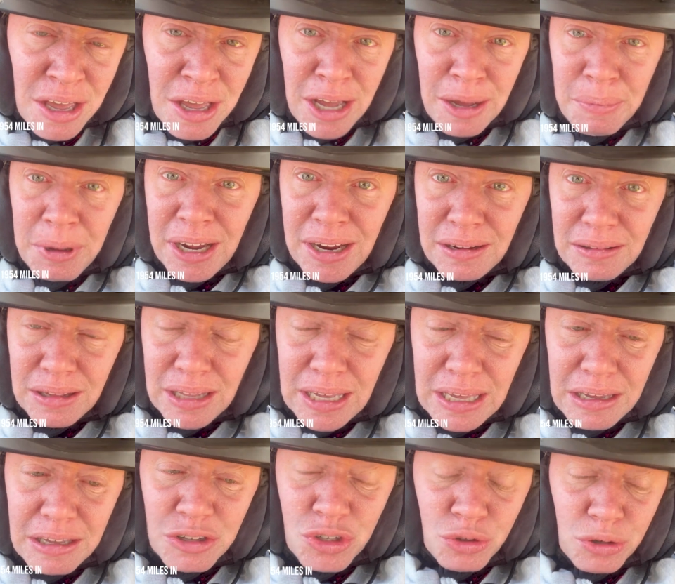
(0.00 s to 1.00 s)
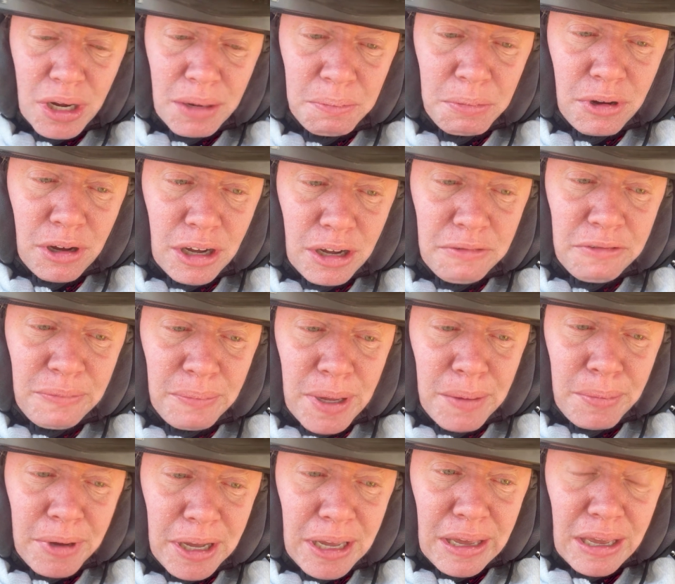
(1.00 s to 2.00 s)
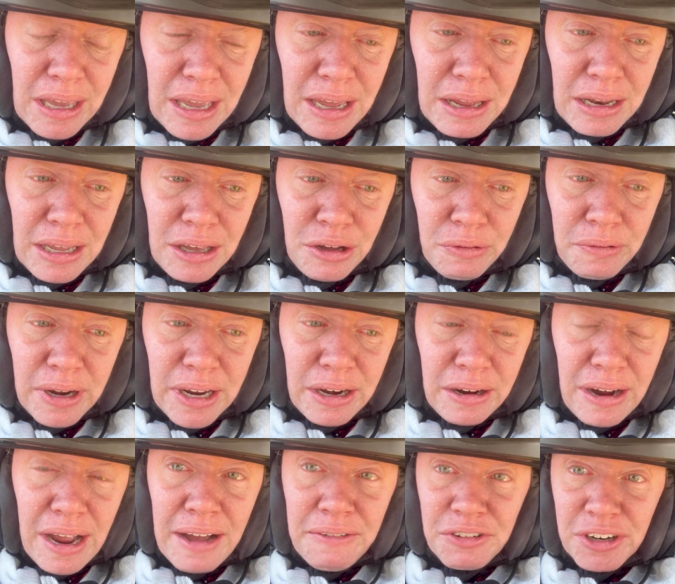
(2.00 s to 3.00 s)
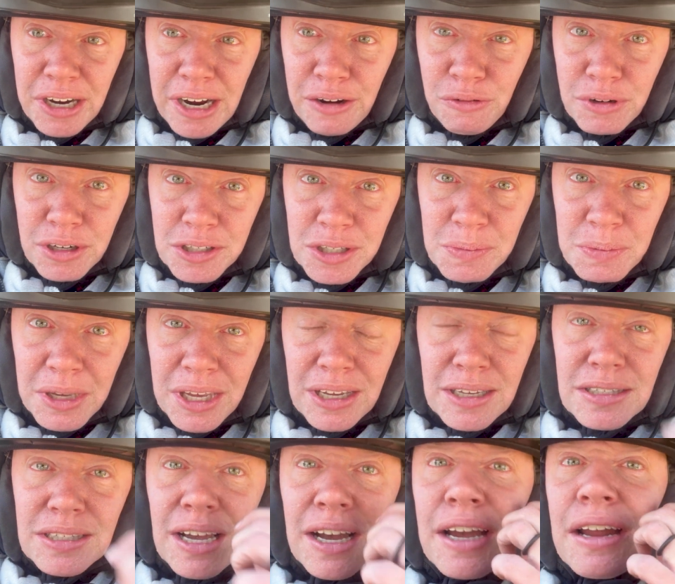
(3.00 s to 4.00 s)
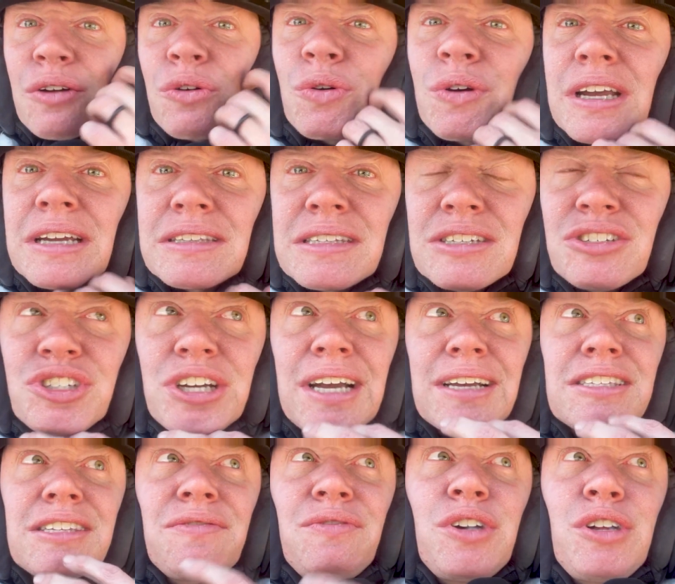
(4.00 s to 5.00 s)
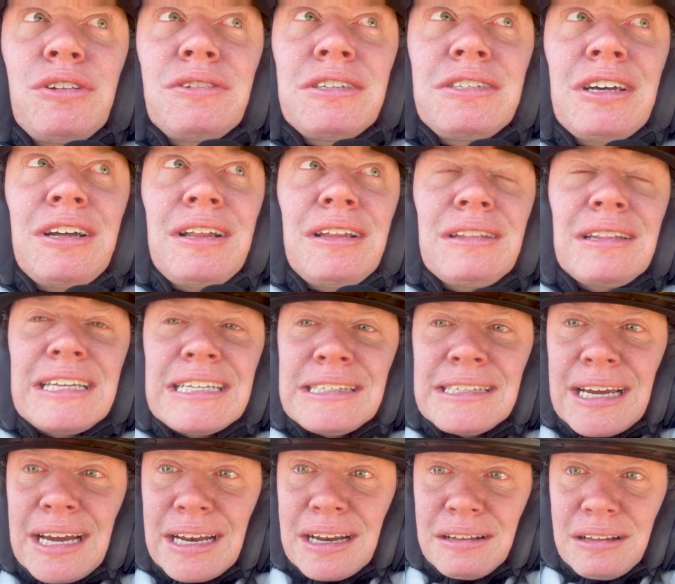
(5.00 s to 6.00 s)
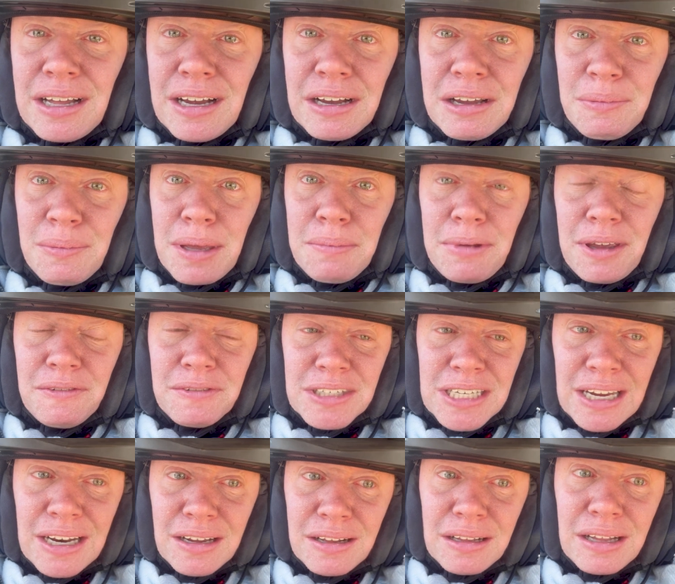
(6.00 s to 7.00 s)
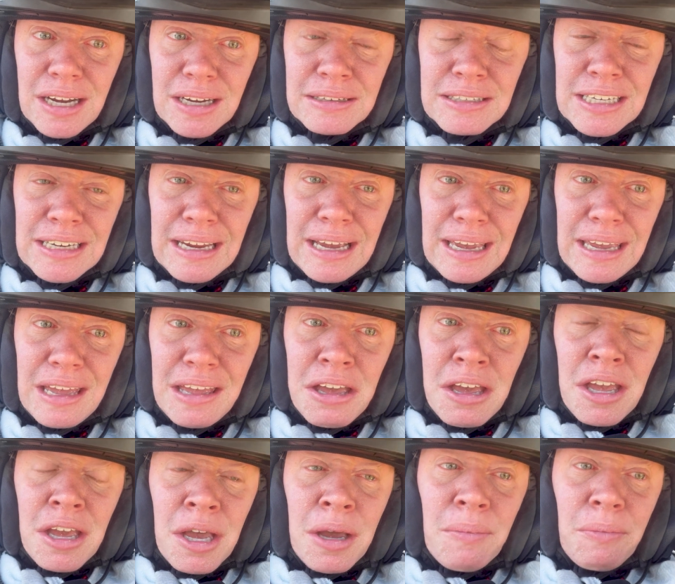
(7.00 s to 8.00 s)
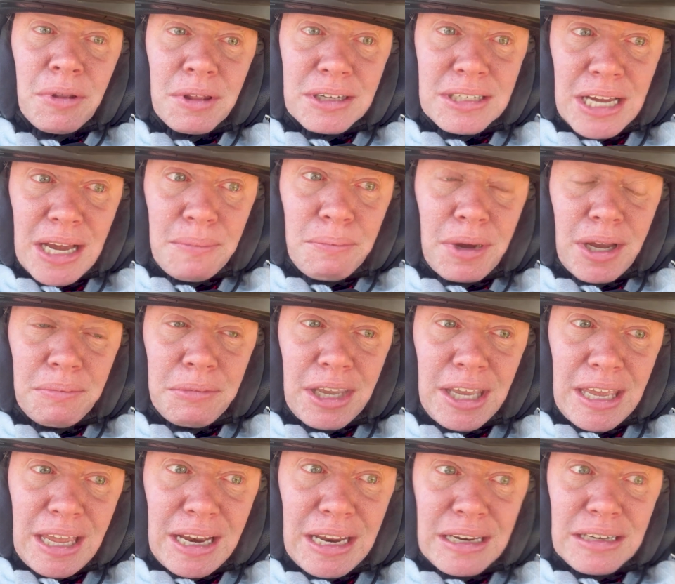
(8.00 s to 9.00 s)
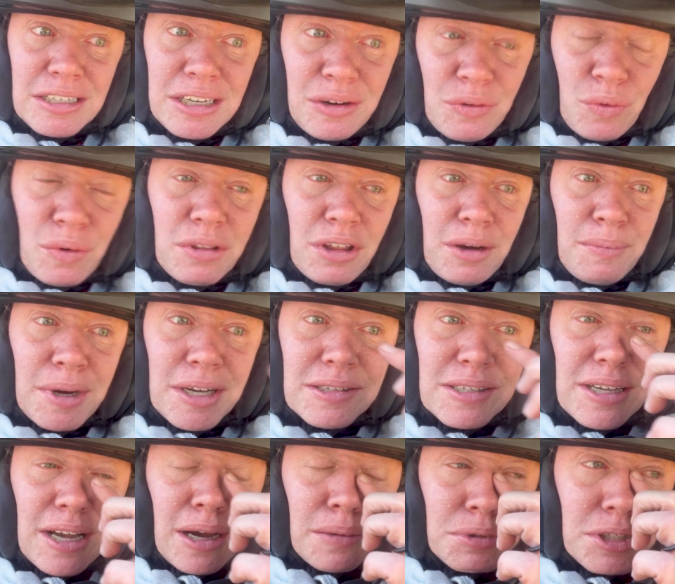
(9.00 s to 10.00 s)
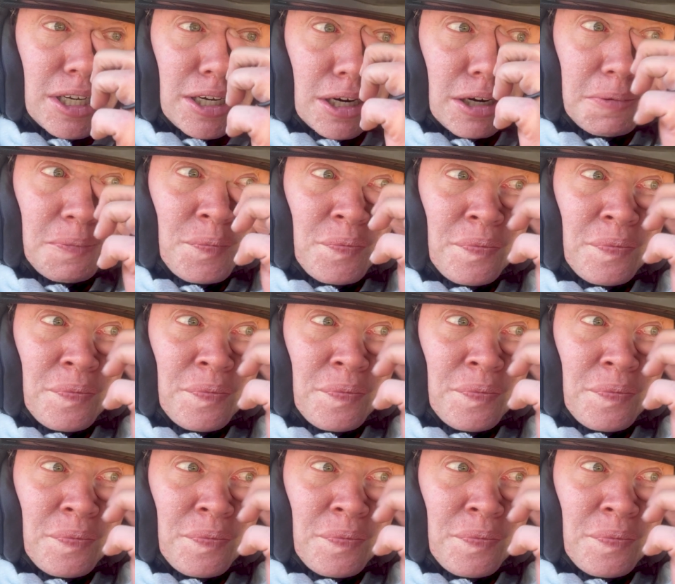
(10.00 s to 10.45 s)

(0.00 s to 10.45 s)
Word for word: apparently drop off my bike at Eagle Rider after hours because I don't get to Jacksonville until at least 9 o'clock, maybe even 10 o'clock tonight by the time I'm getting done with all my stops here.